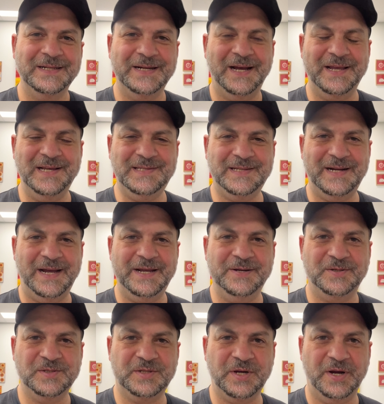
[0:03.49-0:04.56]
Now, yesterday
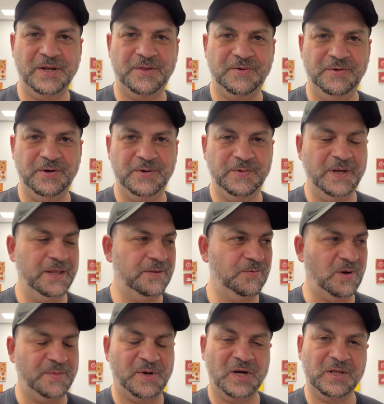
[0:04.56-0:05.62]
I was going through with
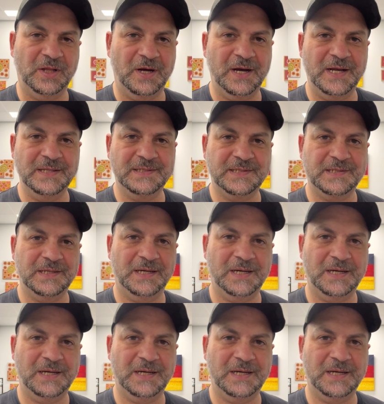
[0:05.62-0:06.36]
one of my clients